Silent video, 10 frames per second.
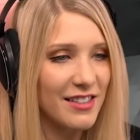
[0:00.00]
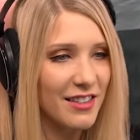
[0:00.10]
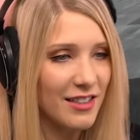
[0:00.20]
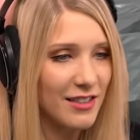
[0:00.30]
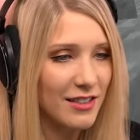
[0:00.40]

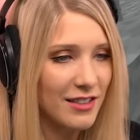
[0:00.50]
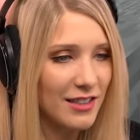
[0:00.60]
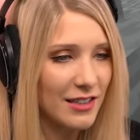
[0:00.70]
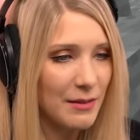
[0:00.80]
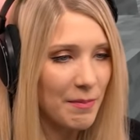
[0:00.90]

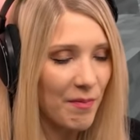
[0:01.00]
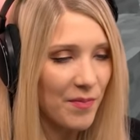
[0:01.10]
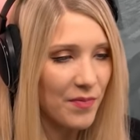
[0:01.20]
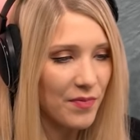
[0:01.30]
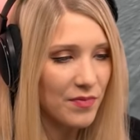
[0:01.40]

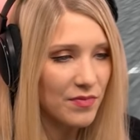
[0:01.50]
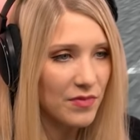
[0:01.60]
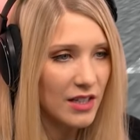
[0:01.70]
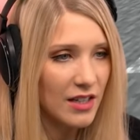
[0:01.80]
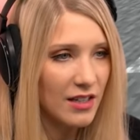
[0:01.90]
Absolutely
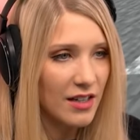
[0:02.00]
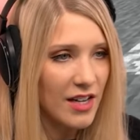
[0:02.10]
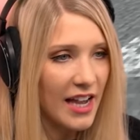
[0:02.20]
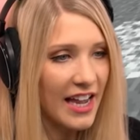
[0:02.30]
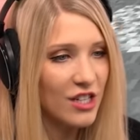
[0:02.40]
not.
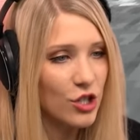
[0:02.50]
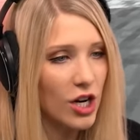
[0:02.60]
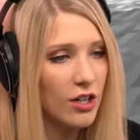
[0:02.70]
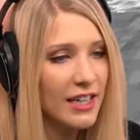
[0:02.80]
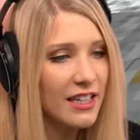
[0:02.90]
Hey,
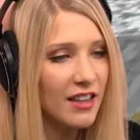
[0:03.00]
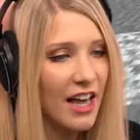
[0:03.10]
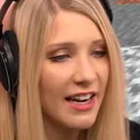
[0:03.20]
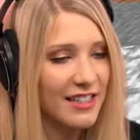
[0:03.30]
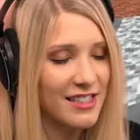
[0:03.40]
Sheldon
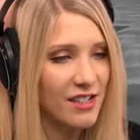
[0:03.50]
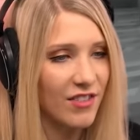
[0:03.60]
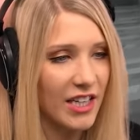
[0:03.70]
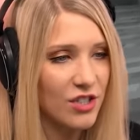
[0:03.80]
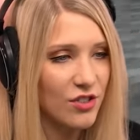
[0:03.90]
led us to
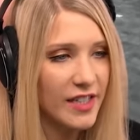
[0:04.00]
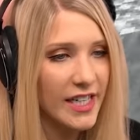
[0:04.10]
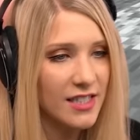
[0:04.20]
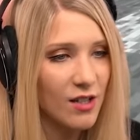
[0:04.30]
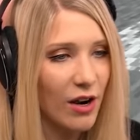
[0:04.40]

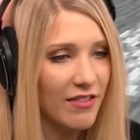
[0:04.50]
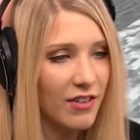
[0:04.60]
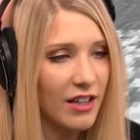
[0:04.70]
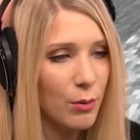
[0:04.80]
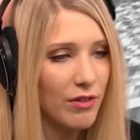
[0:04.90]
victory, so I
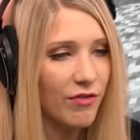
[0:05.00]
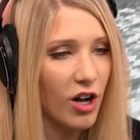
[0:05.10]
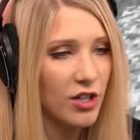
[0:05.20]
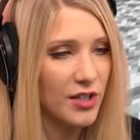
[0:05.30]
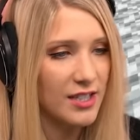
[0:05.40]
feel like we
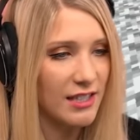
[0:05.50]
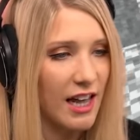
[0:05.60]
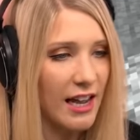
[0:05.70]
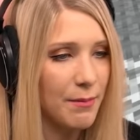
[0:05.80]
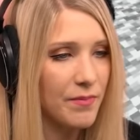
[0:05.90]
followed the
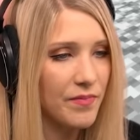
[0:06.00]
slime.